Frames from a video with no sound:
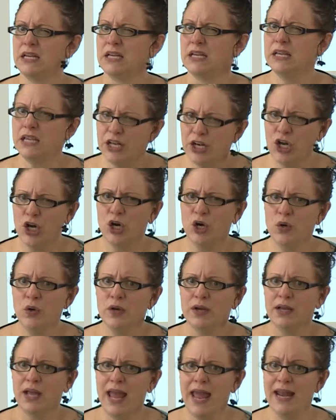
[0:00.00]
you
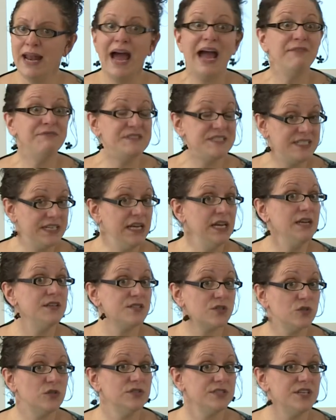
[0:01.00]
know? And I've seen
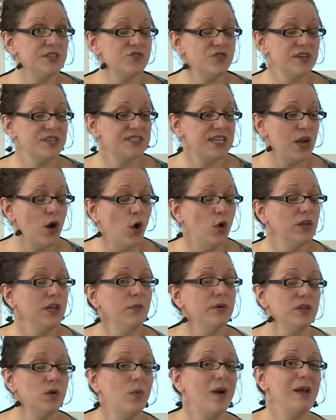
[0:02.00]
school districts that only
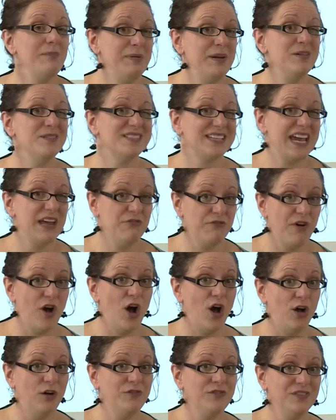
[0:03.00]
when the white parents get
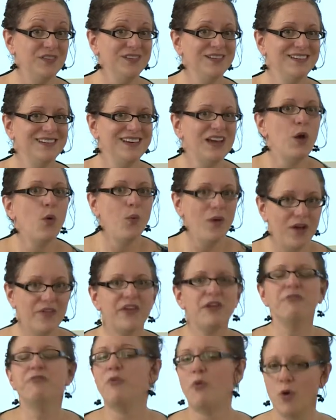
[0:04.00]
involved will
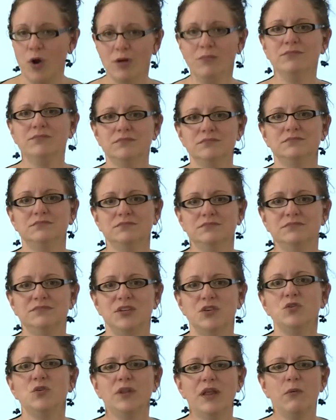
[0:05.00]
they form
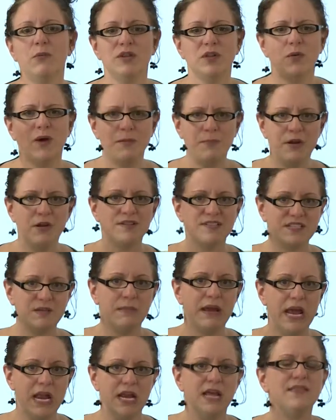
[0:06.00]
the dual. When the white parents
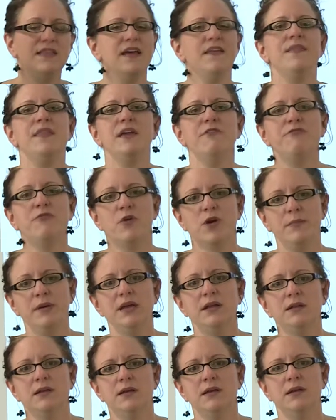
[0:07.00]
demand it, then they form
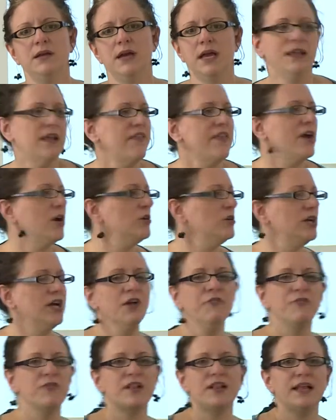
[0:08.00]
it, and then they go
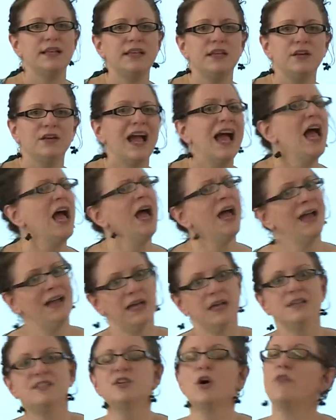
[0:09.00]
looking for the Latino.
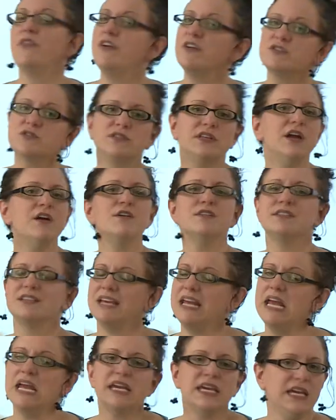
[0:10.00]
So there's there's
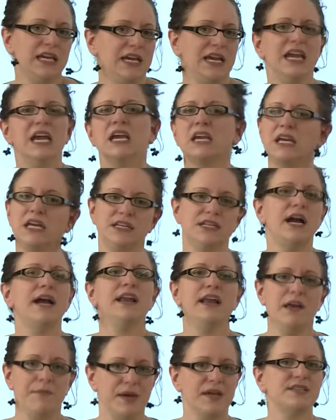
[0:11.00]
icky icky
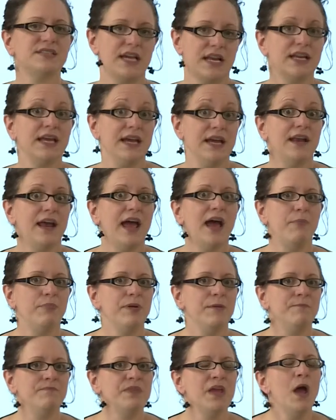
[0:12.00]
dynamics that can
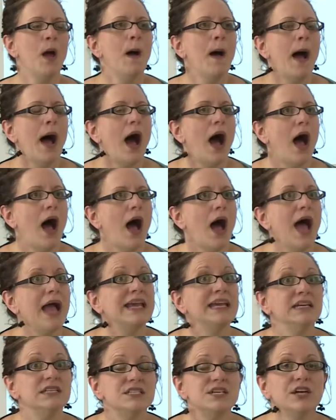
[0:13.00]
happen. I
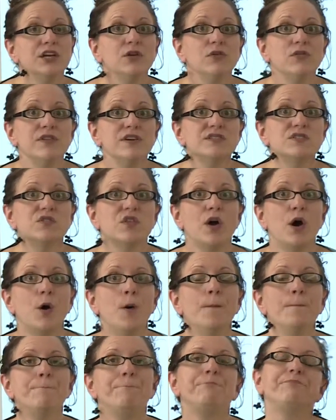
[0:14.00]
can tell you this though.